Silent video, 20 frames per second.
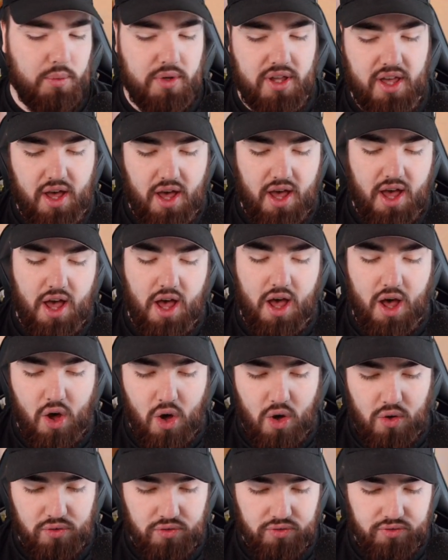we
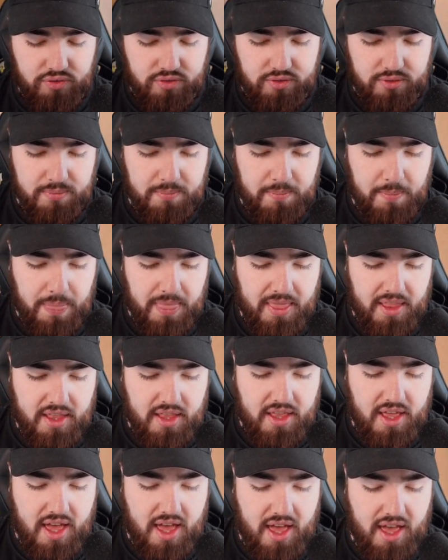have
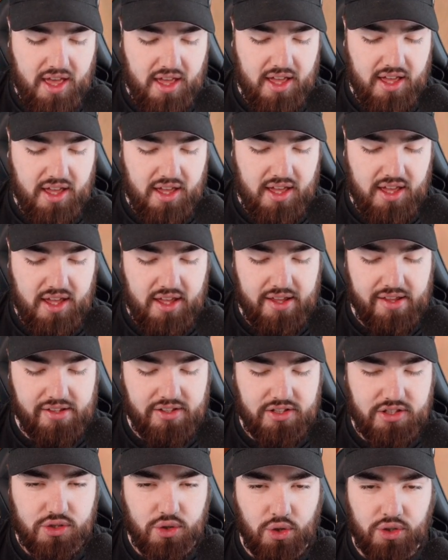a
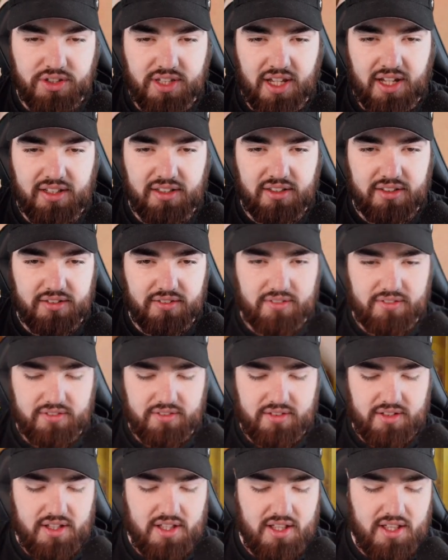Skunk Tank,
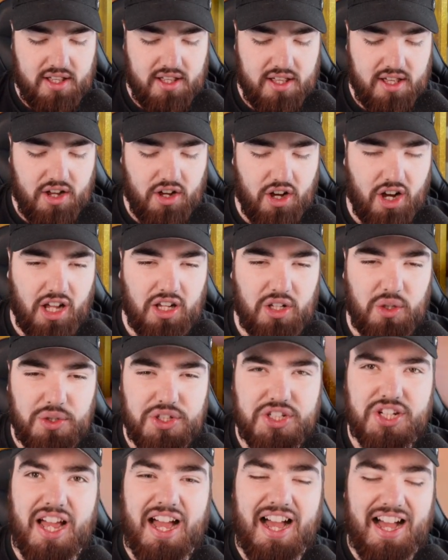
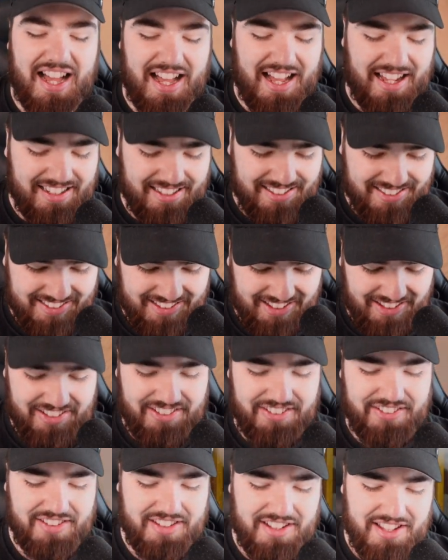Halucha. Let's
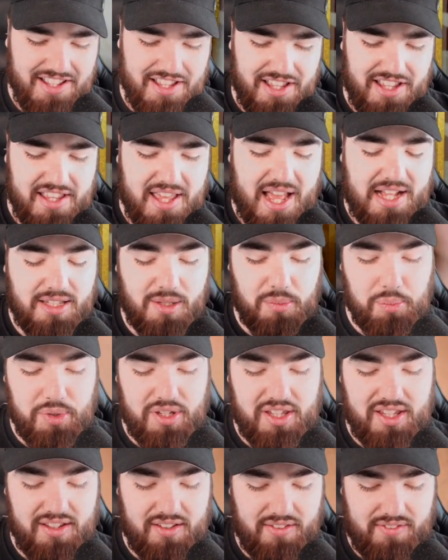go,
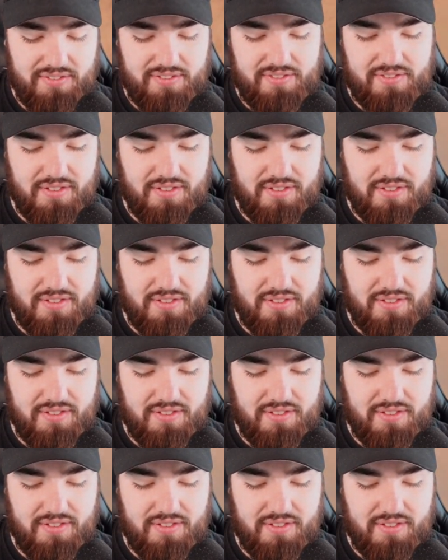Caterpie.